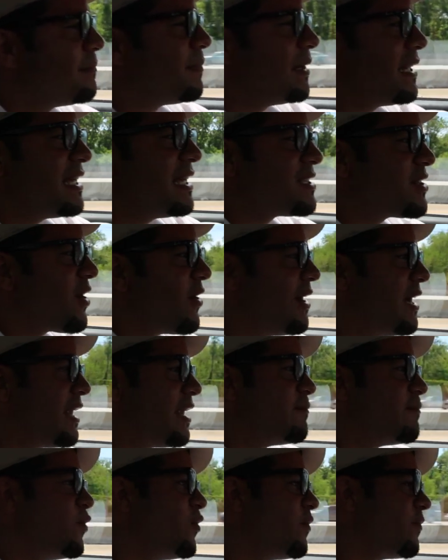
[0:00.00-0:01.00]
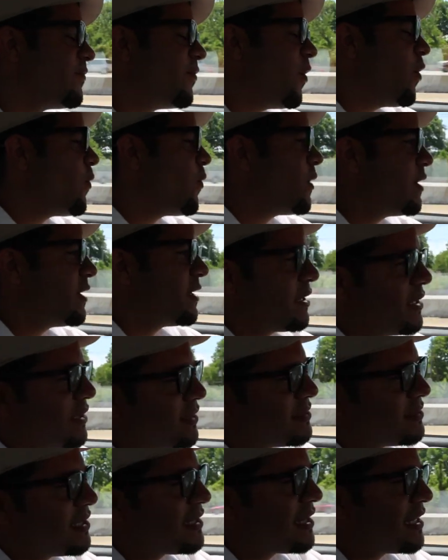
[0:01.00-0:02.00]
But let's go ahead and move forward
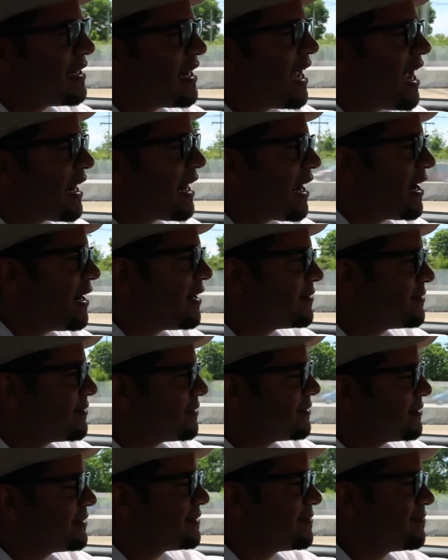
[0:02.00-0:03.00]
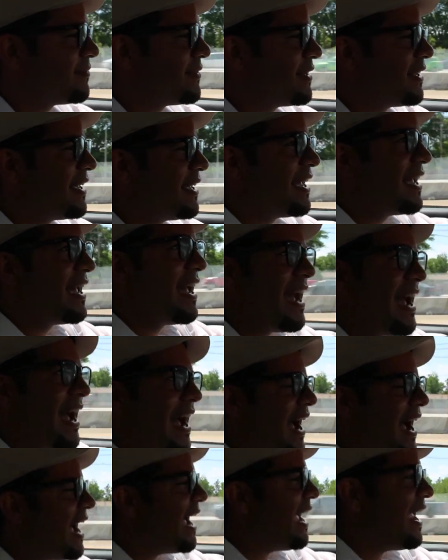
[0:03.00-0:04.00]
to the knockout.
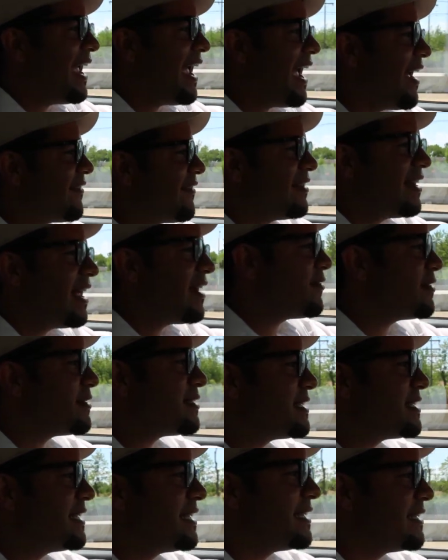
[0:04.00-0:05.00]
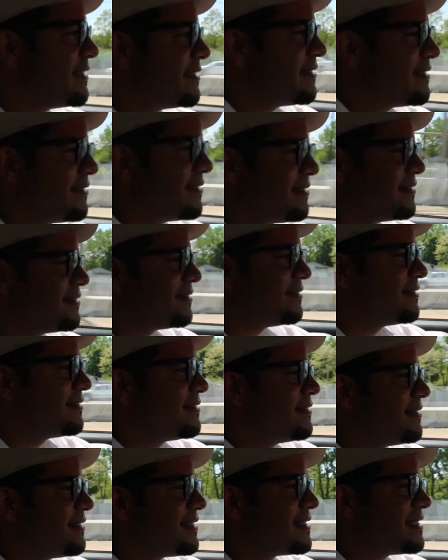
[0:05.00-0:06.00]
I have never seen,
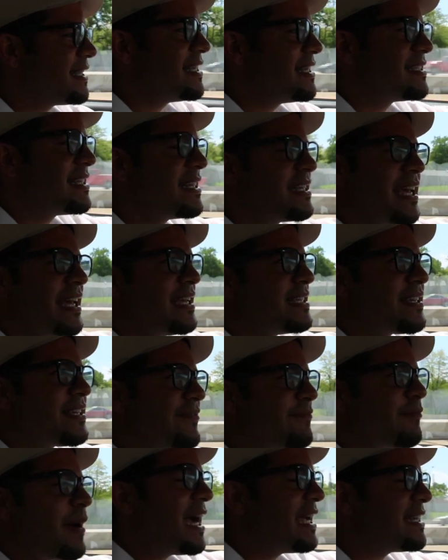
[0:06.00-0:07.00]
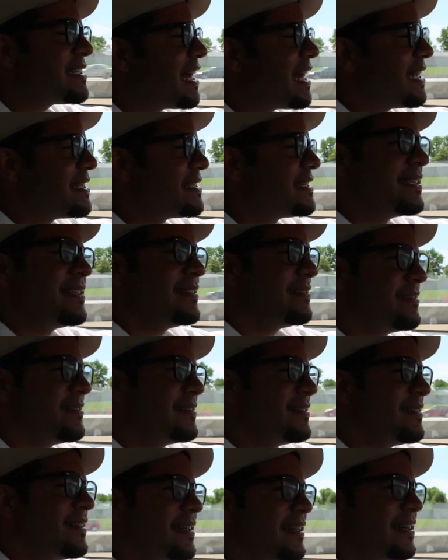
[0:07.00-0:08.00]
since the days of Mike Tyson,
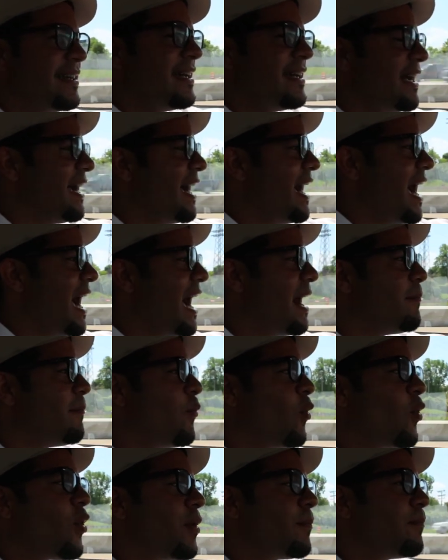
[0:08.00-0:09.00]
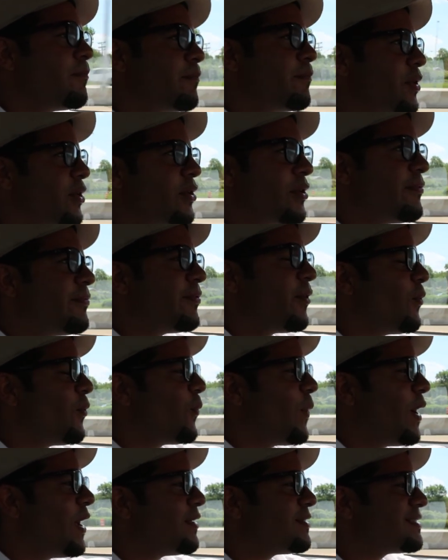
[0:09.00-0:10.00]
a more beautiful,
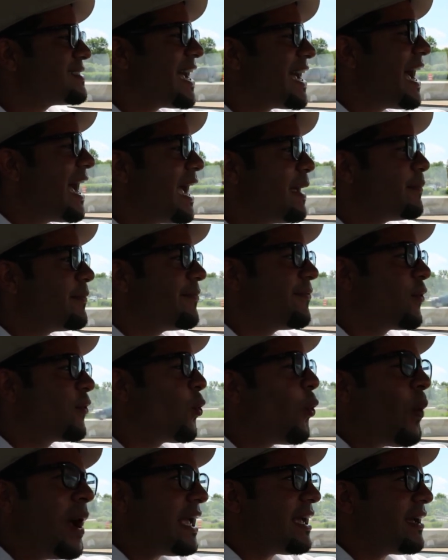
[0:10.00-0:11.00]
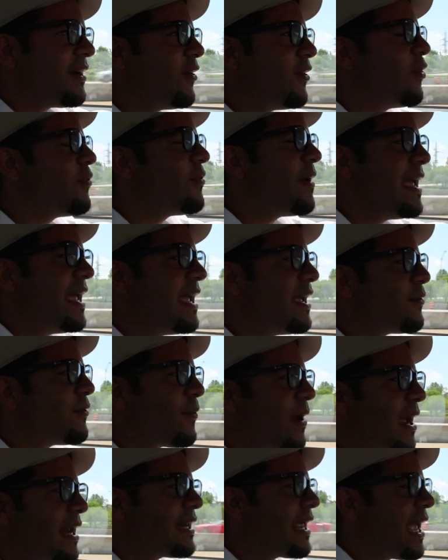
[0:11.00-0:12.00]
well-timed, quick
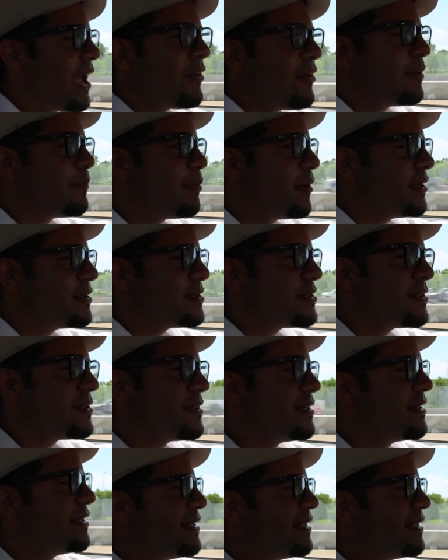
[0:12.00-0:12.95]
overhand right counterpunch